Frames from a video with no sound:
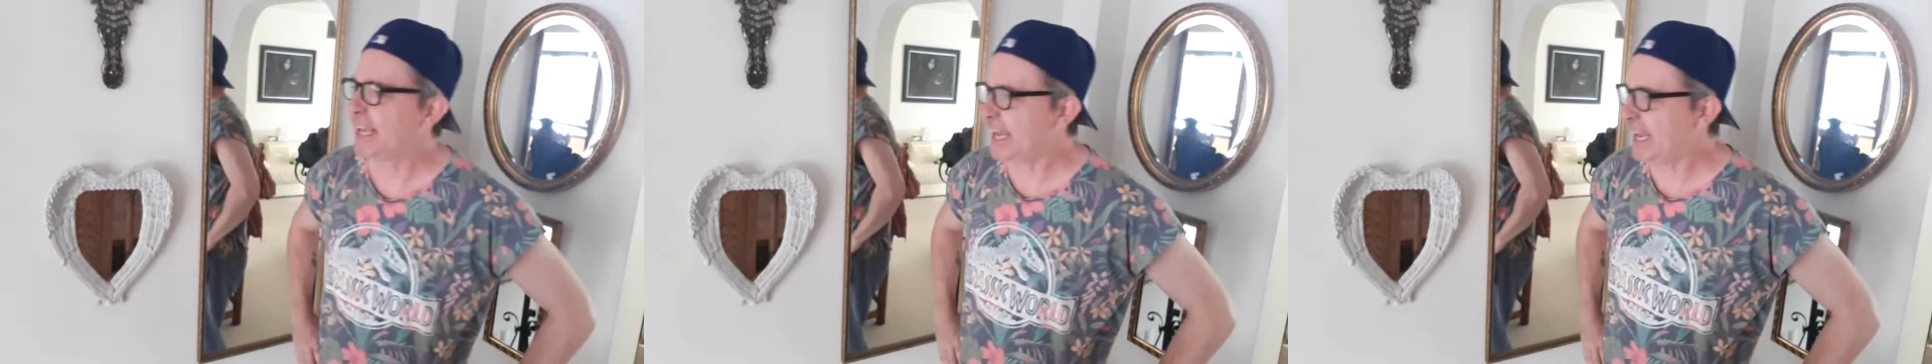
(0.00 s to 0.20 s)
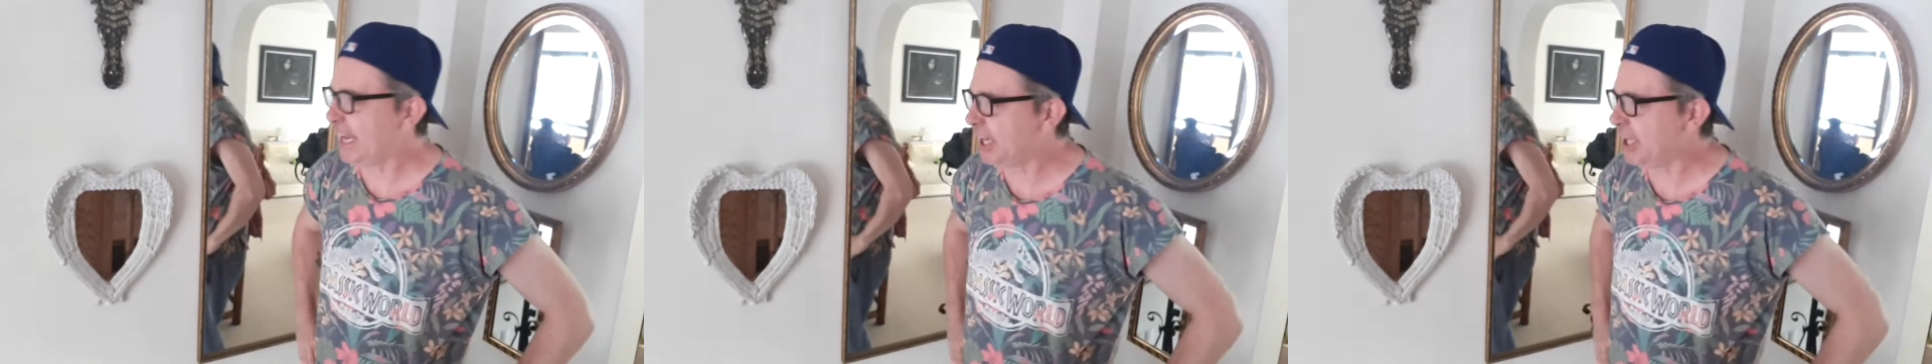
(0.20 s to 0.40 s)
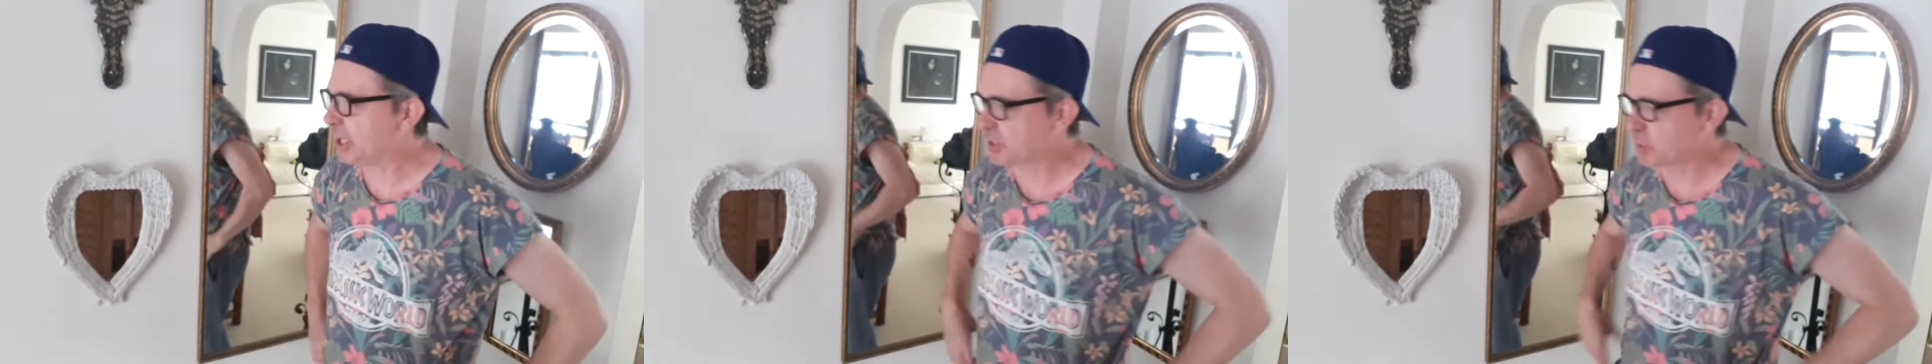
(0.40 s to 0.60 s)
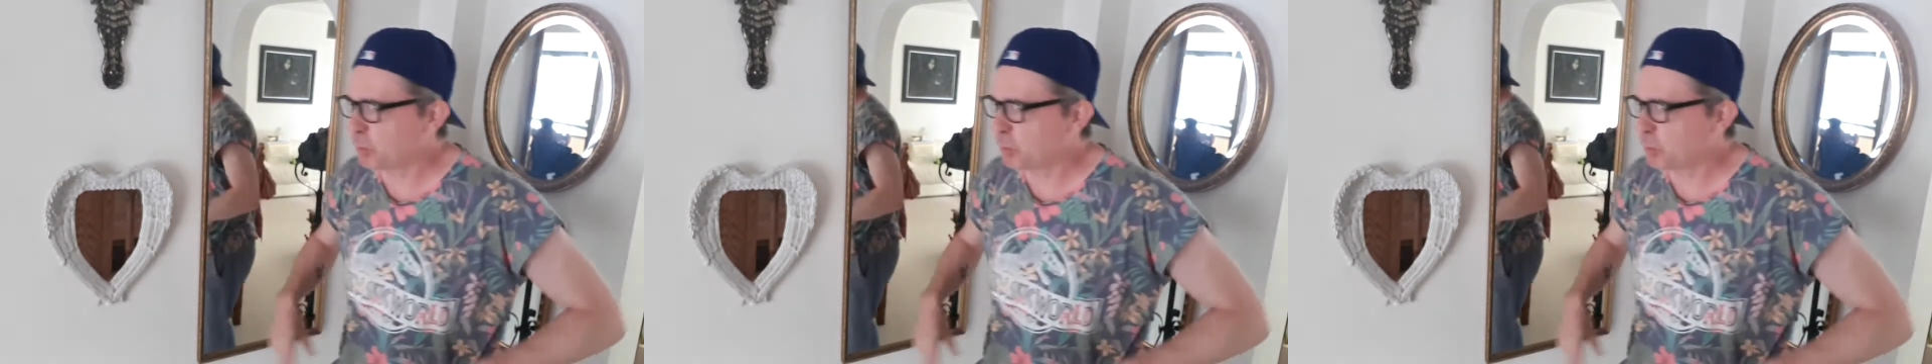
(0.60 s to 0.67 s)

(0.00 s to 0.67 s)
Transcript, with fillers: idiot.